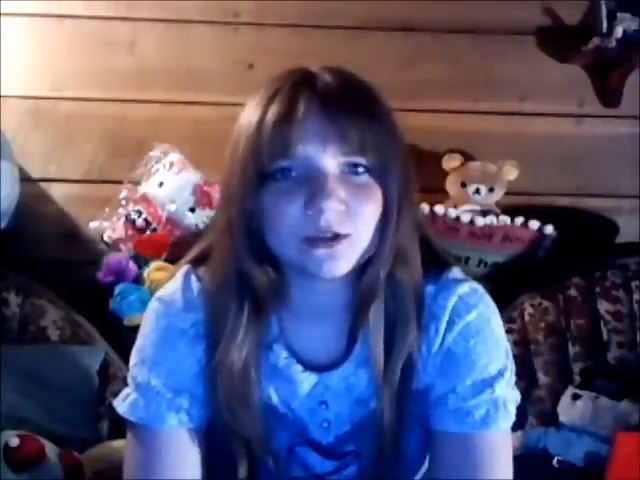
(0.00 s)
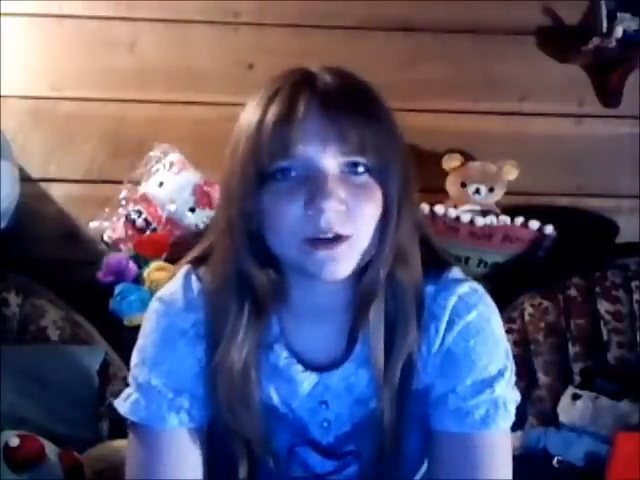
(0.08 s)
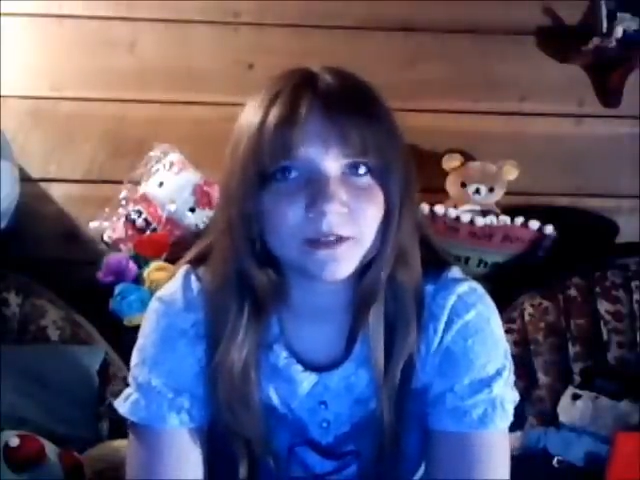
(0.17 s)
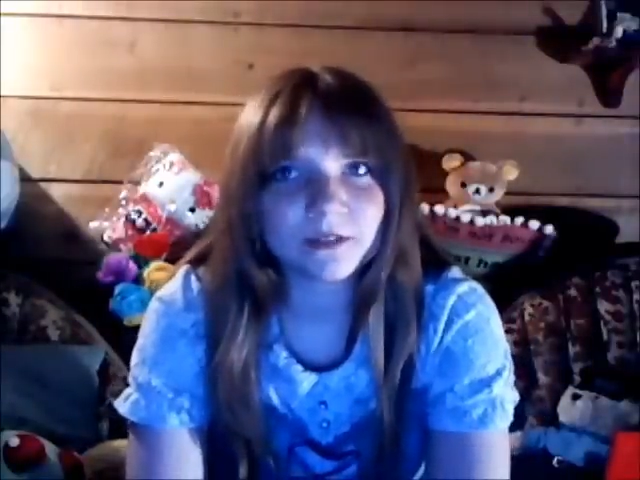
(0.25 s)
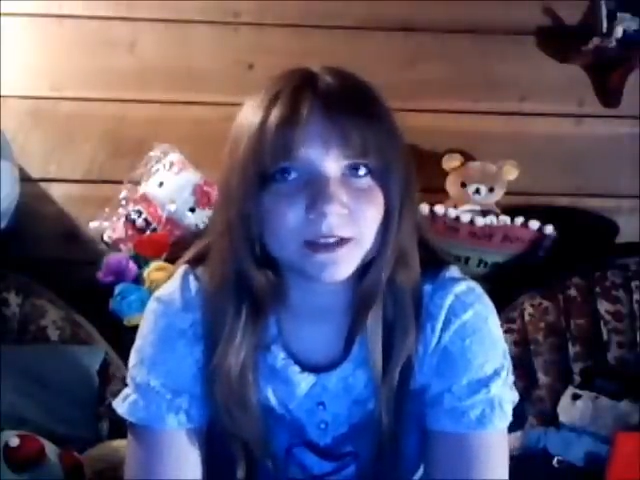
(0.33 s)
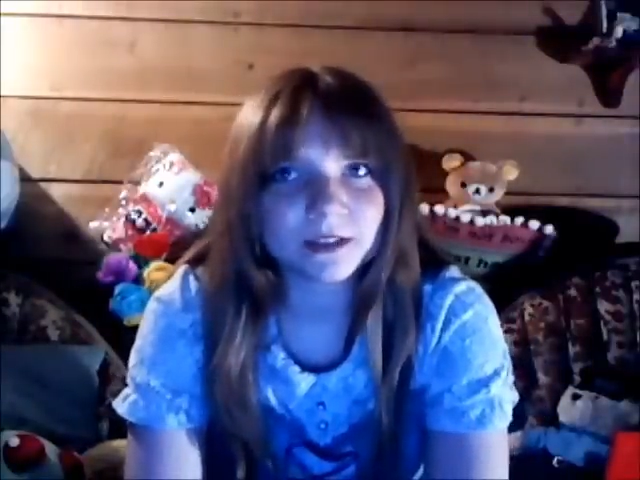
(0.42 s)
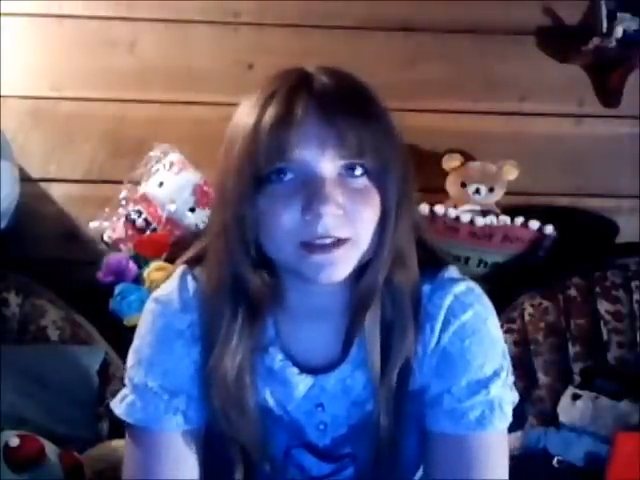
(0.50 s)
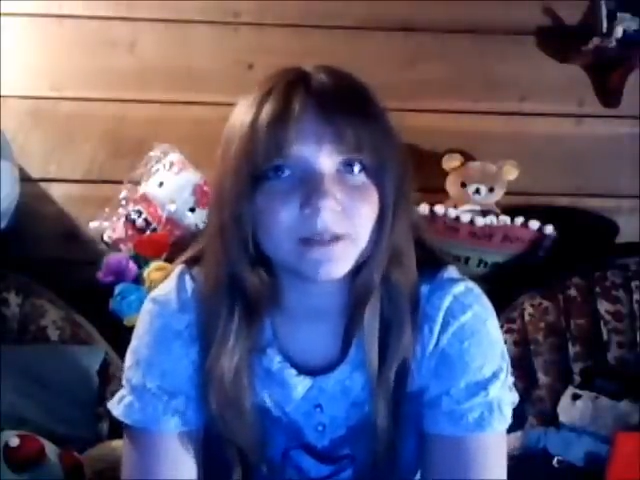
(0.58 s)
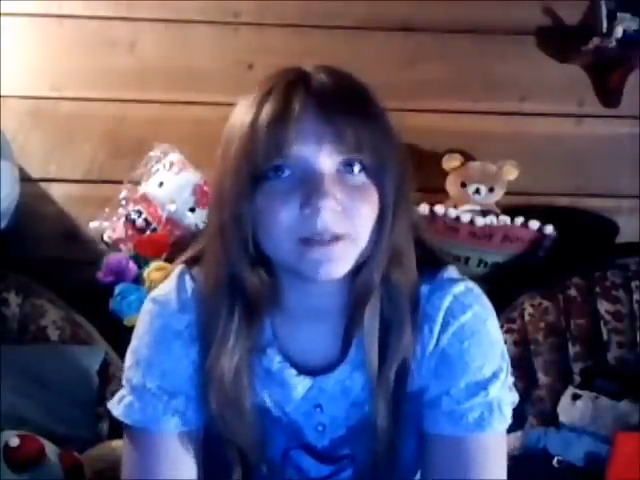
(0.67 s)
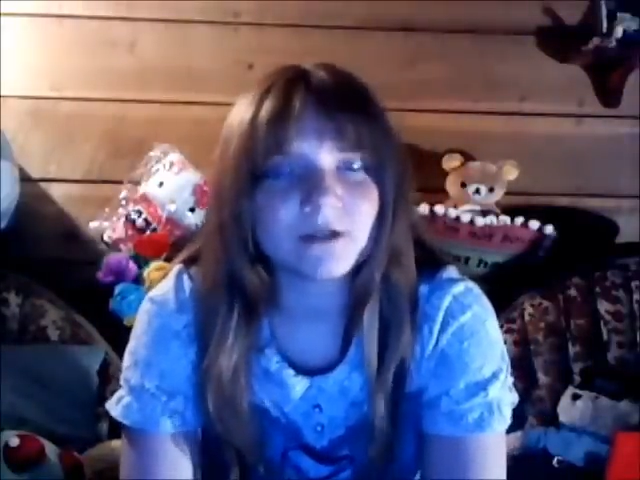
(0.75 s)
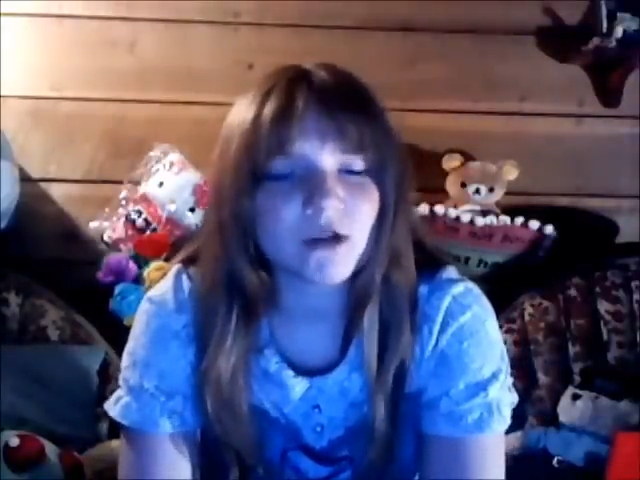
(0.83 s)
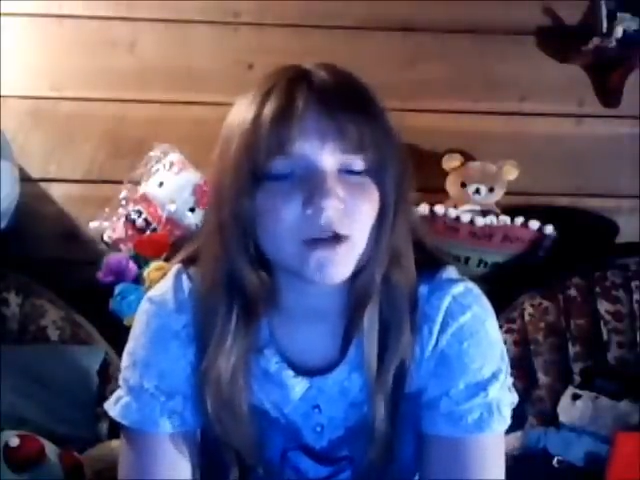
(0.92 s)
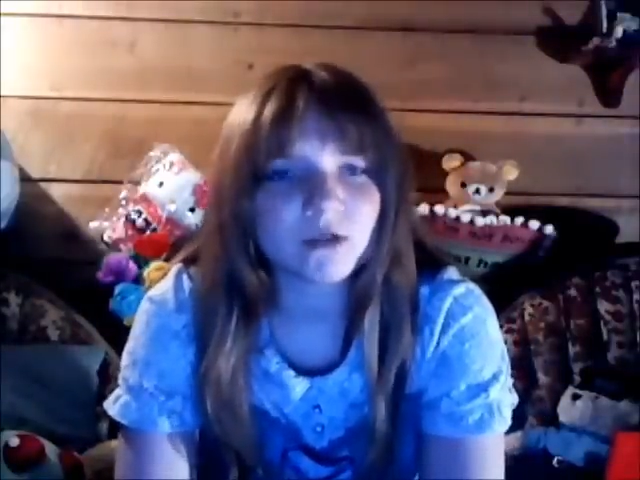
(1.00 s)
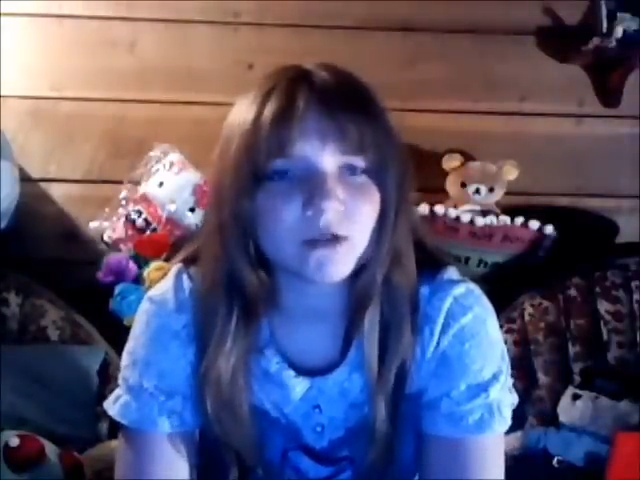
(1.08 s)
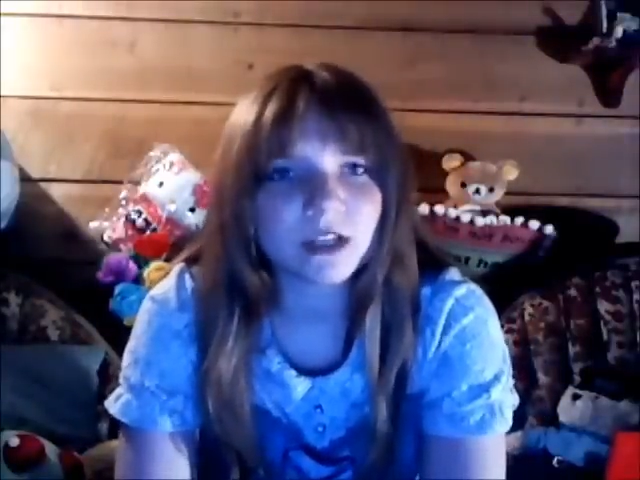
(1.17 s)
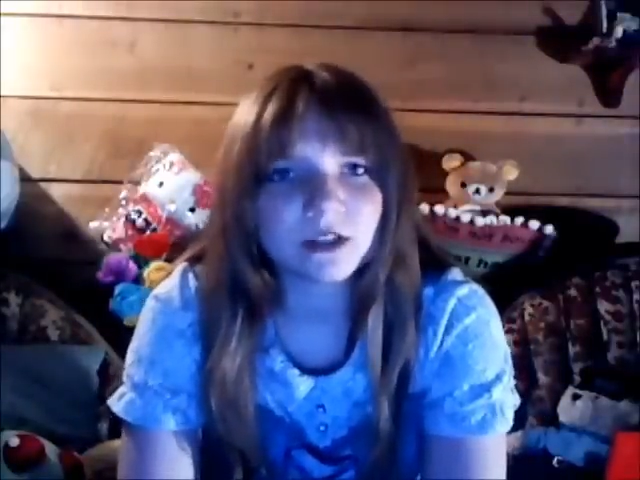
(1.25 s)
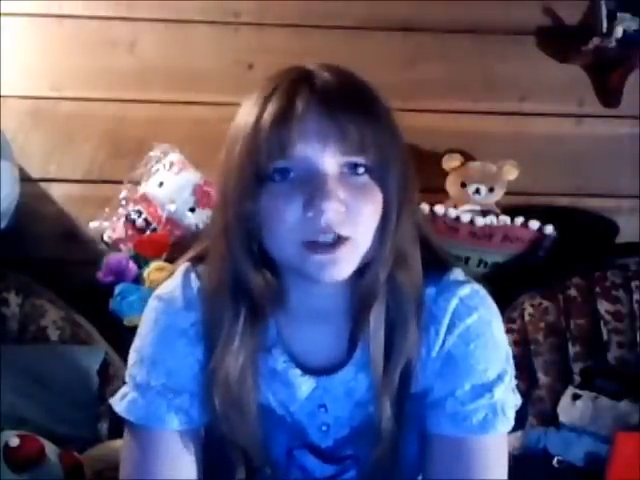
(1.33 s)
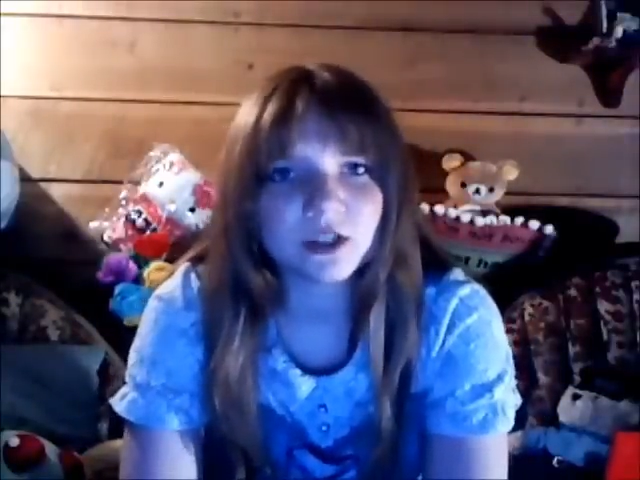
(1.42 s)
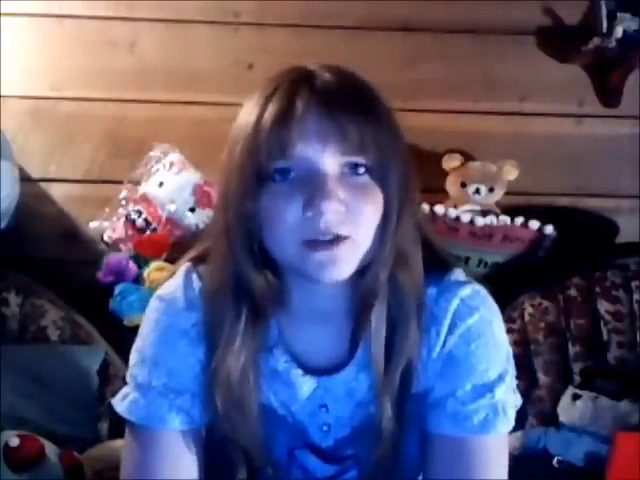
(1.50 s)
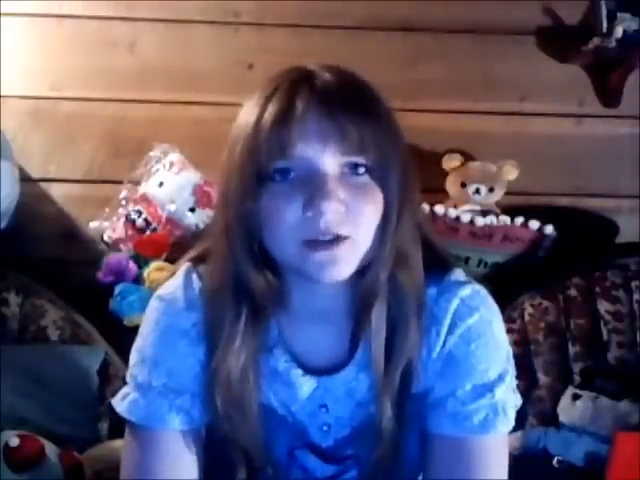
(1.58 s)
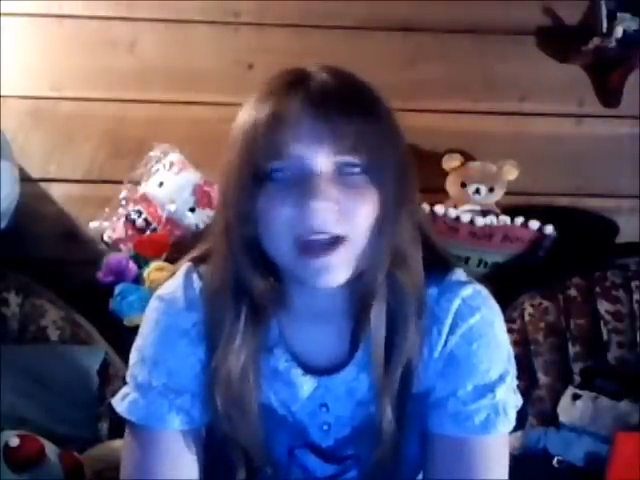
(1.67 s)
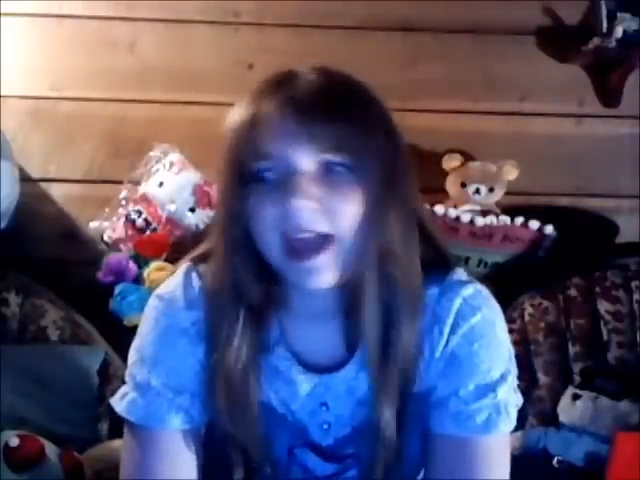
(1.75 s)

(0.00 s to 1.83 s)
can obviously go into,